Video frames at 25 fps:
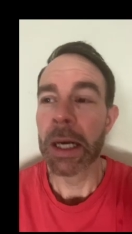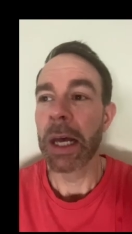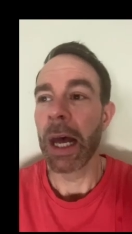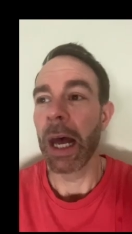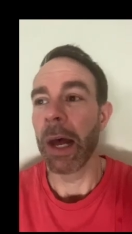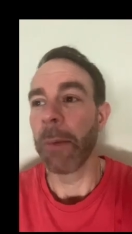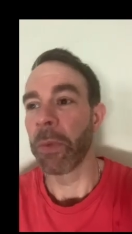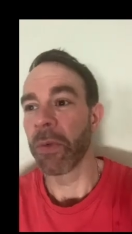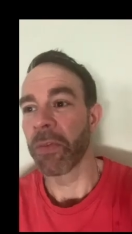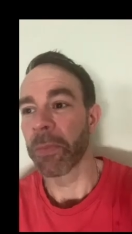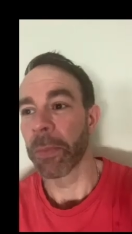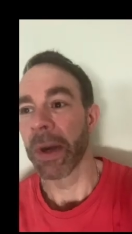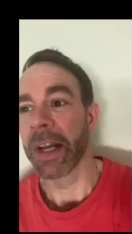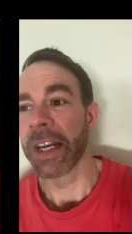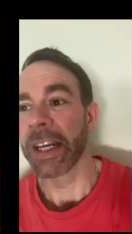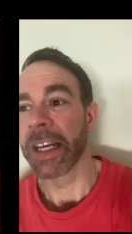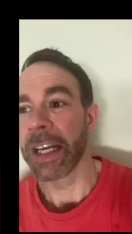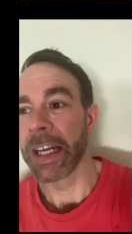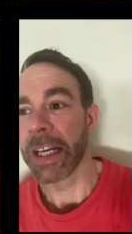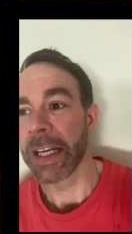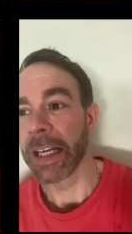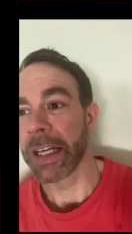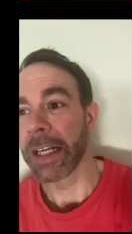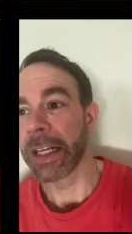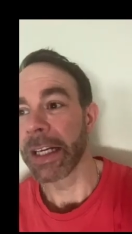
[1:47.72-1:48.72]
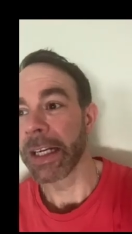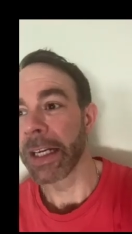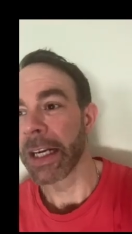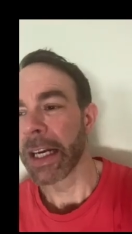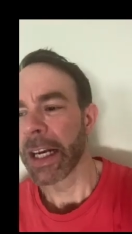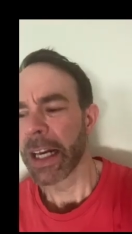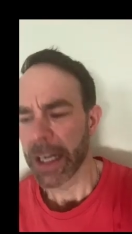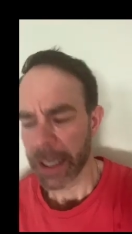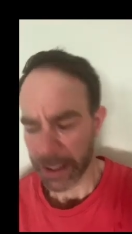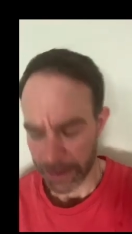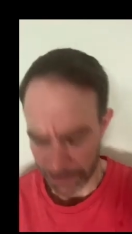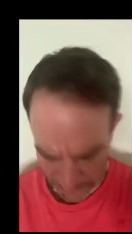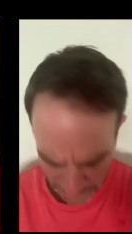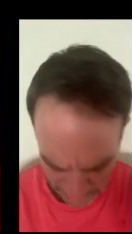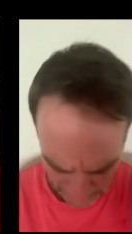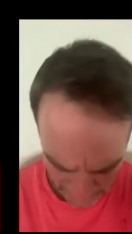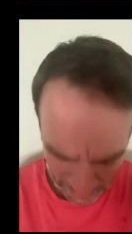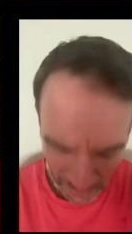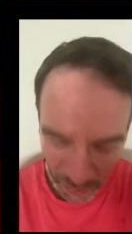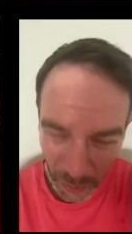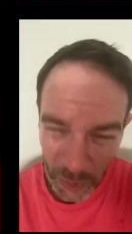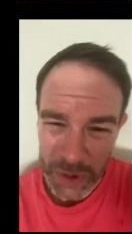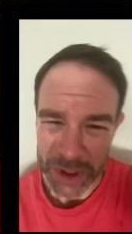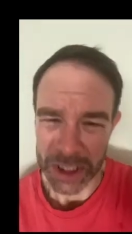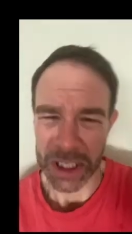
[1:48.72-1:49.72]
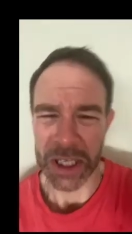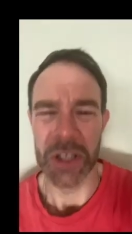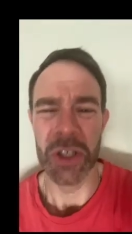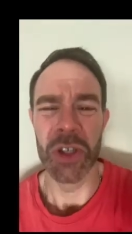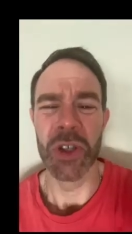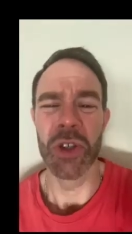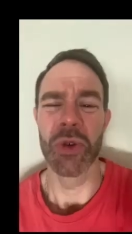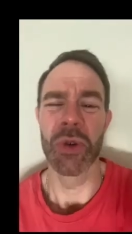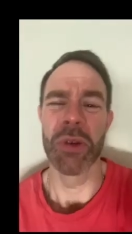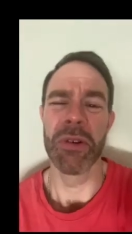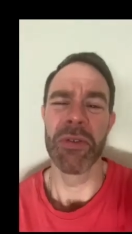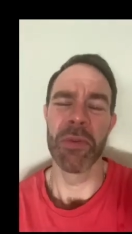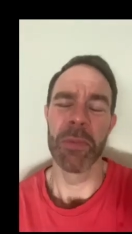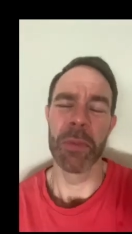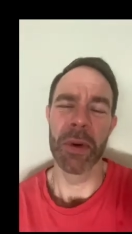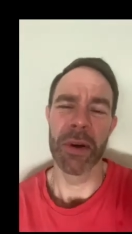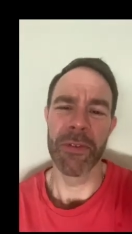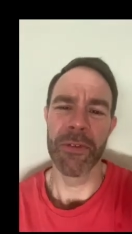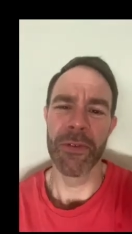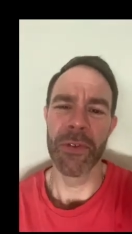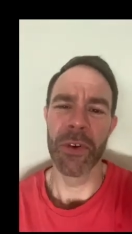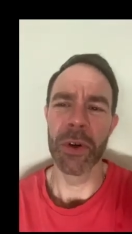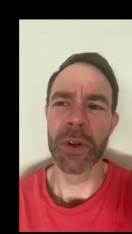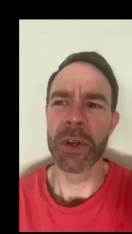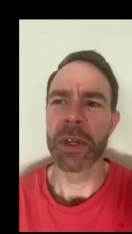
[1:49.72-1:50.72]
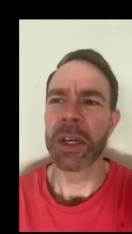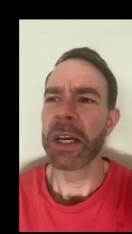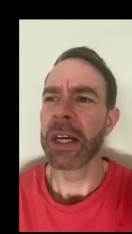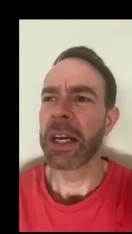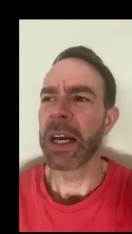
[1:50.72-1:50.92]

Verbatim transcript: and with my knee and from an old injury from my foot.